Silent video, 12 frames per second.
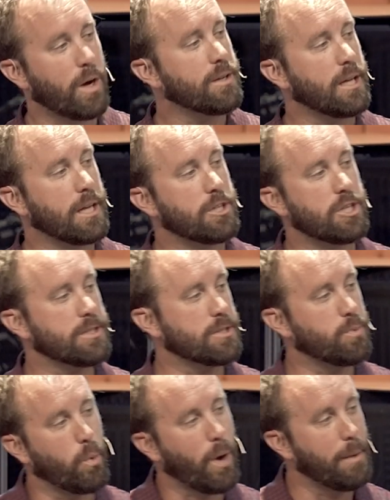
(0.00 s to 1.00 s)
one day
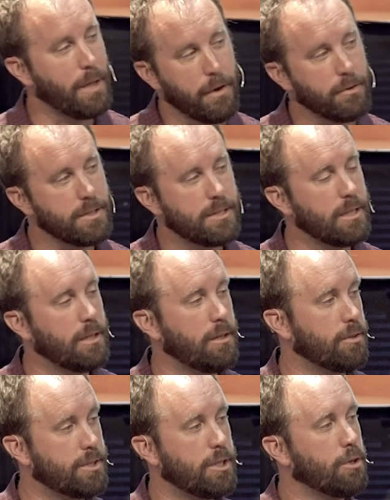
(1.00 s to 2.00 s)
Jesus will wipe every
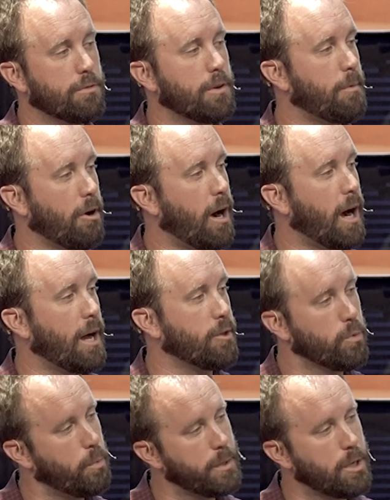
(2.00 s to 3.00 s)
te- tear from our eye.
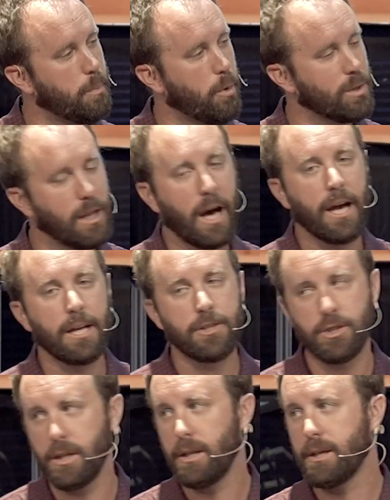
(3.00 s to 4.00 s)
There will be no more lying,
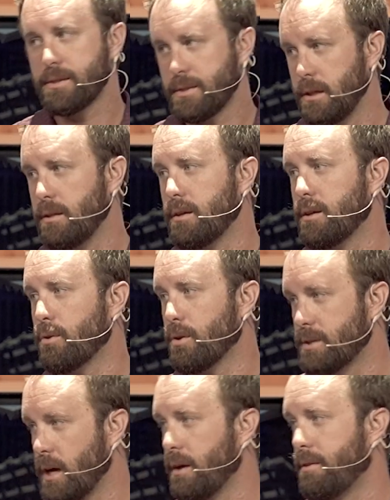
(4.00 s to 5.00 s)
cheating, stealing, or
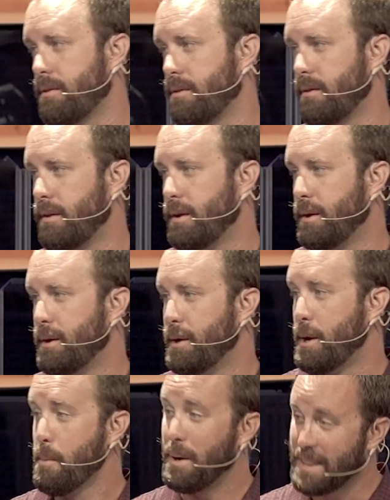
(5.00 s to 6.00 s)
death.
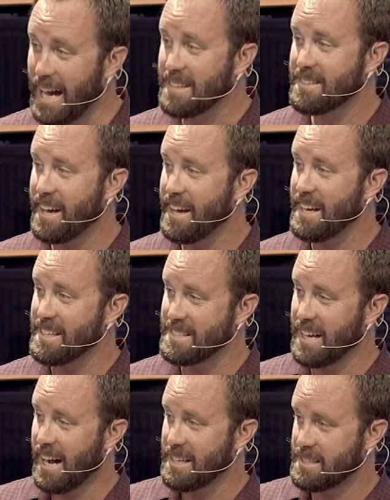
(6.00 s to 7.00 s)
But that day is
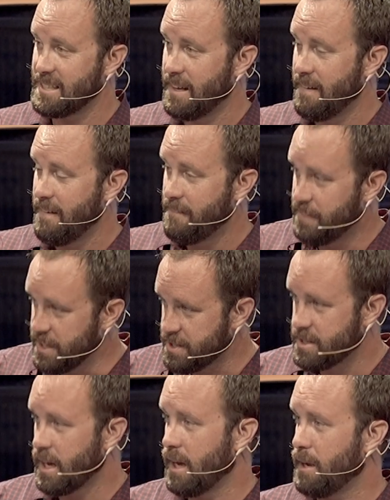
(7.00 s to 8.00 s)
not
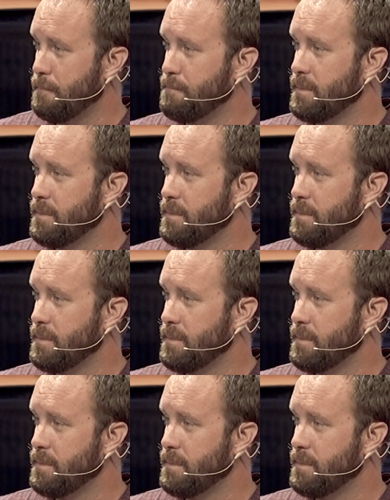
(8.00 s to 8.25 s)
this day.